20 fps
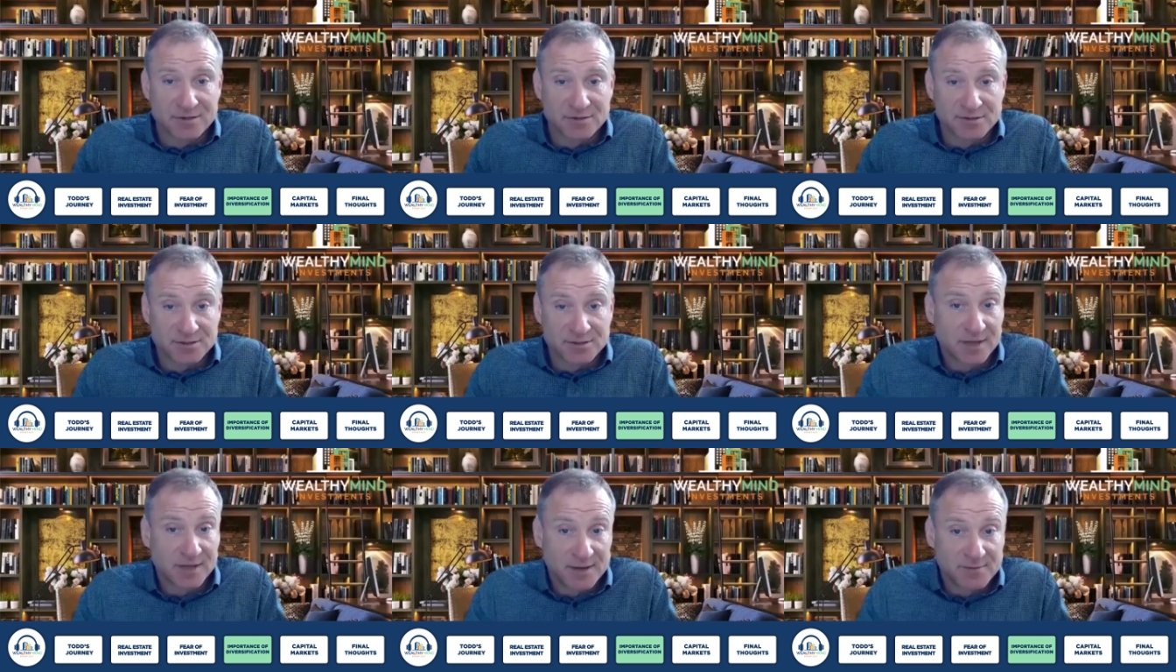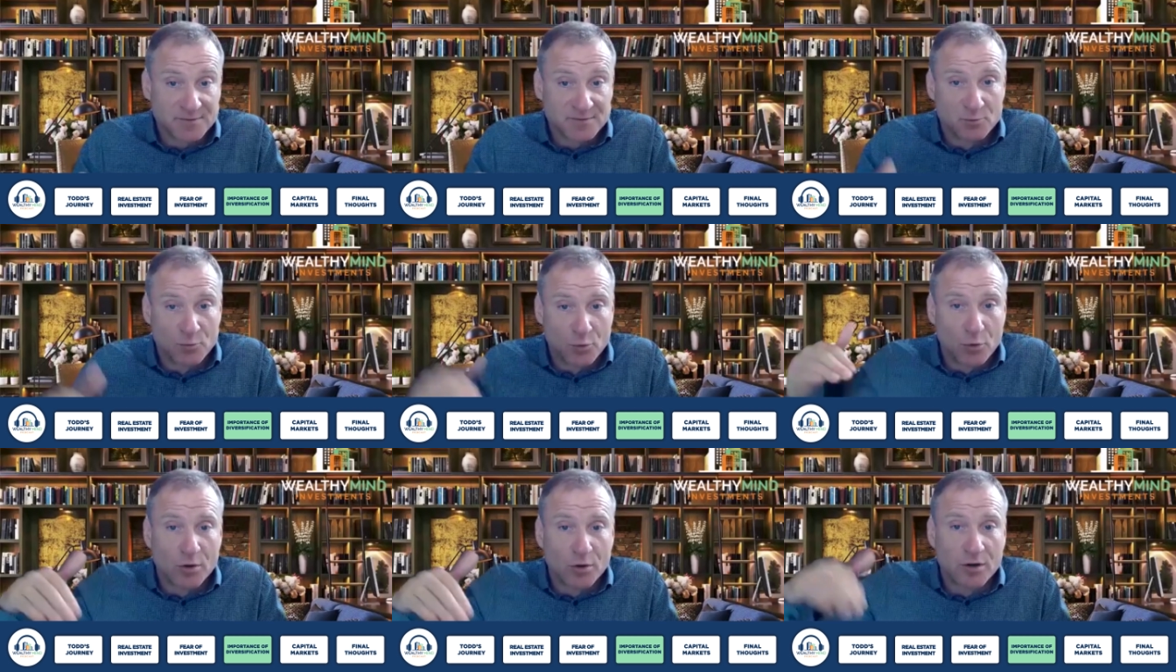or sometimes
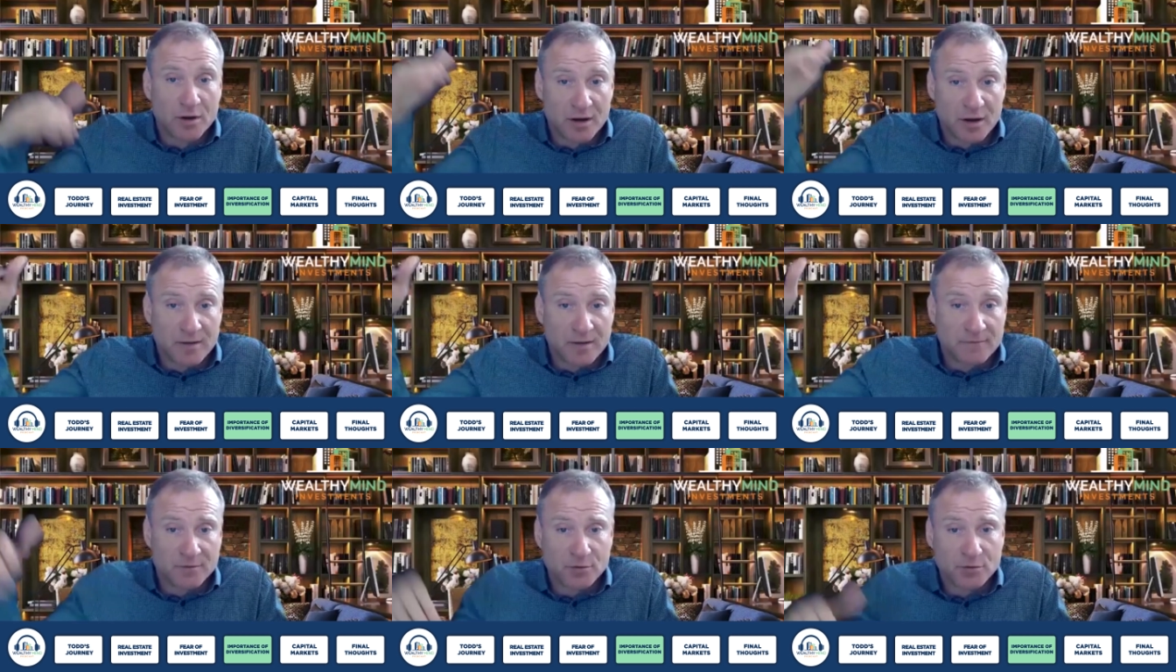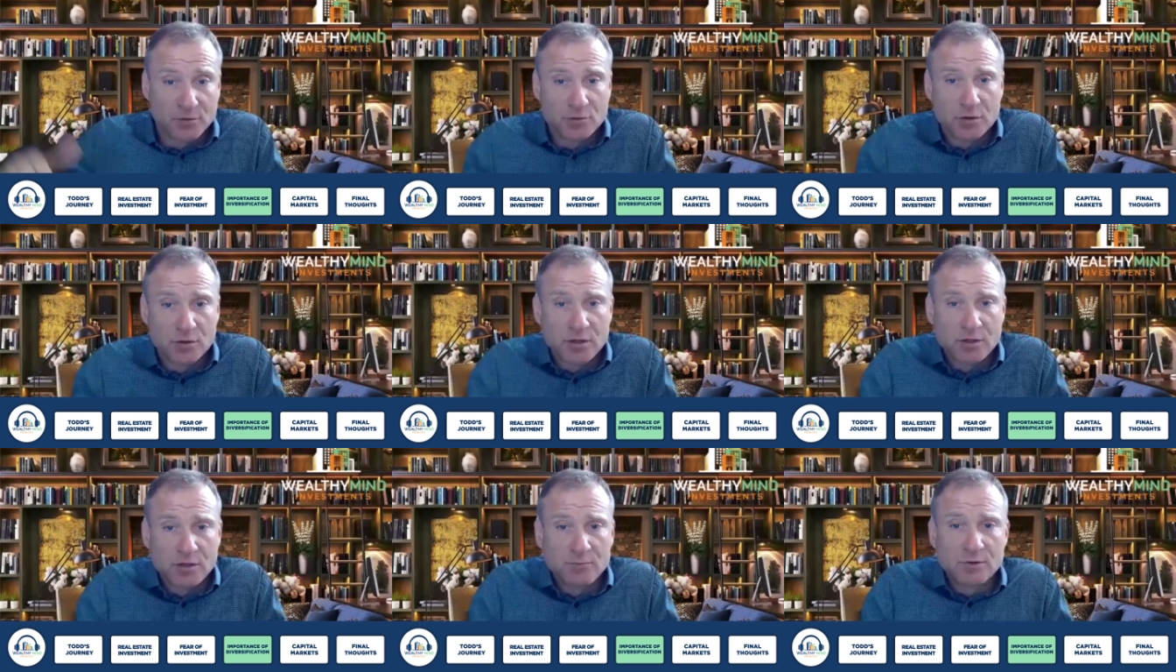more after
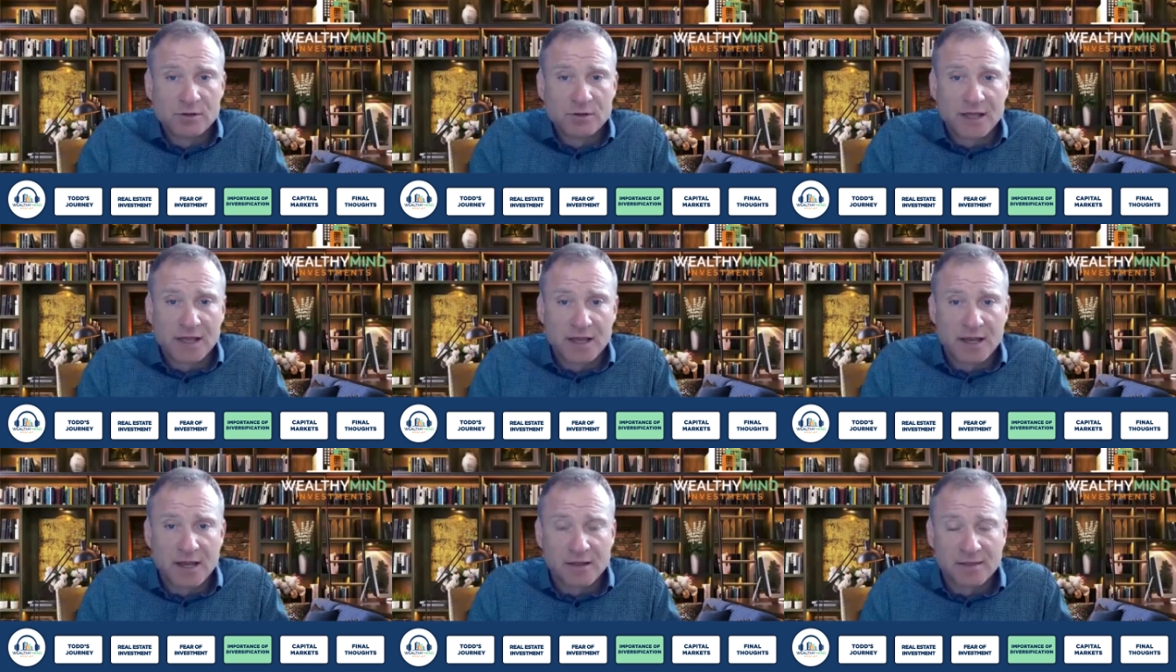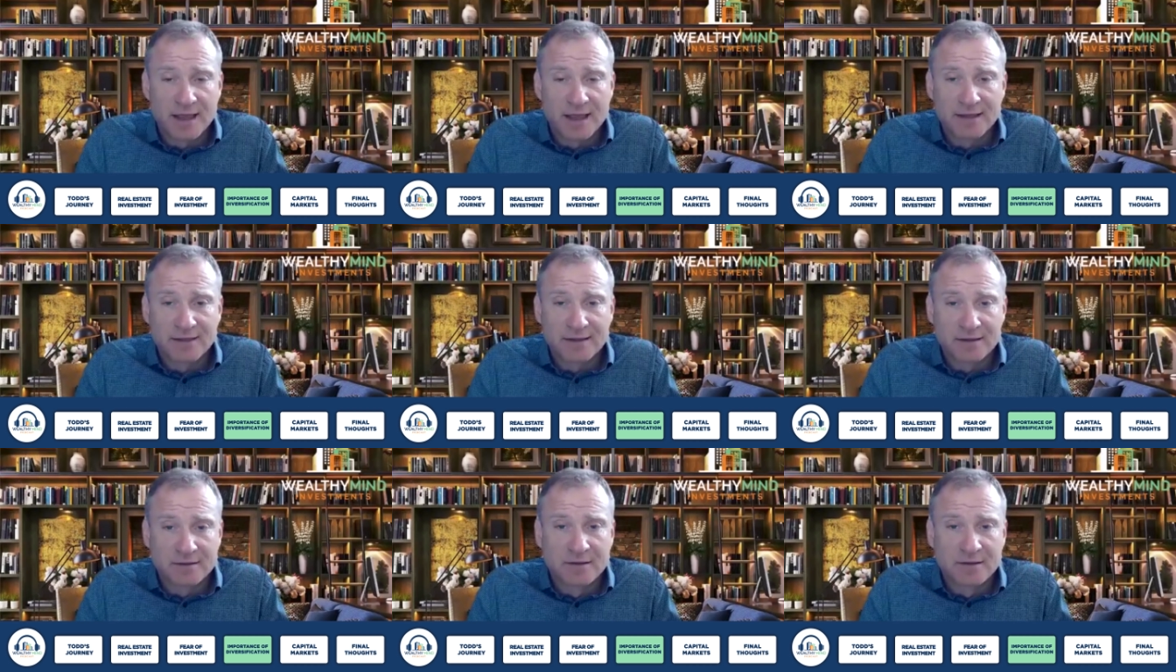you accumulate in
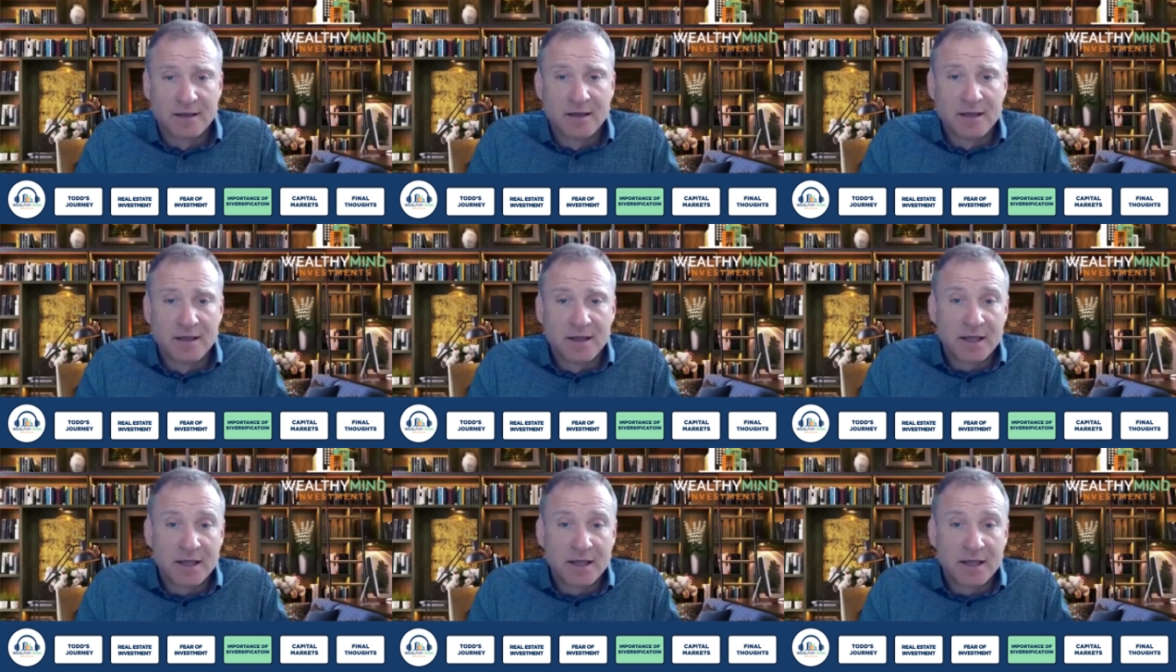that and,